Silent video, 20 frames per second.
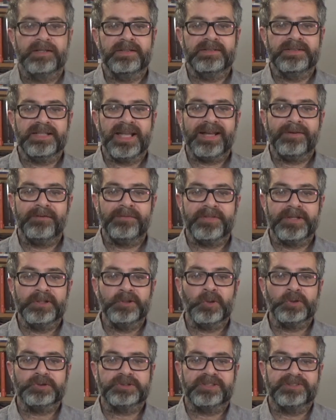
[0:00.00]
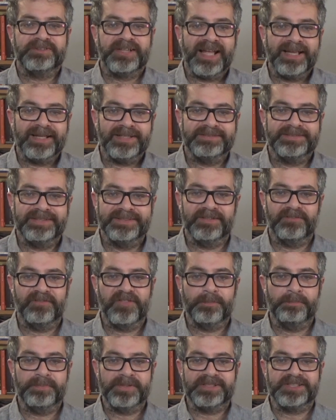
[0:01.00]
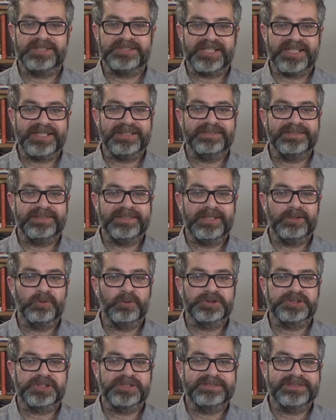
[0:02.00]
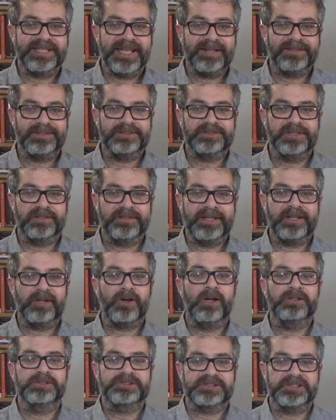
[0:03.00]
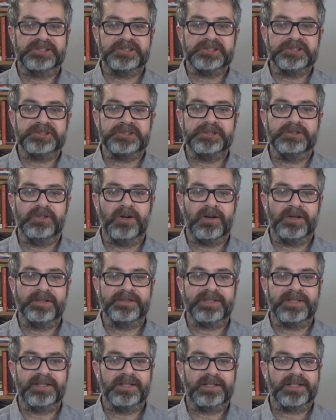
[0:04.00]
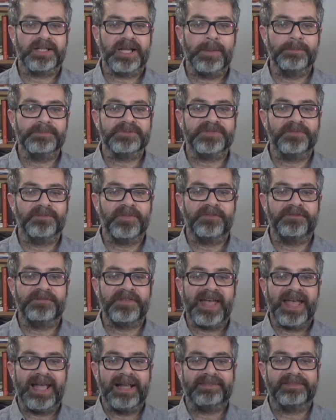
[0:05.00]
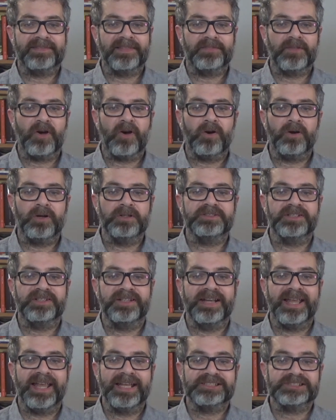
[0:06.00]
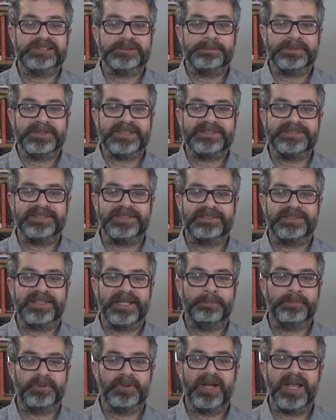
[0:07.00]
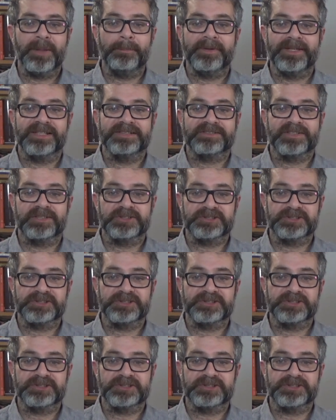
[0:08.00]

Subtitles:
Now, the notoriety of the British Indian Ocean Territory Constitution Order comes from the fact that the order explicitly prohibits the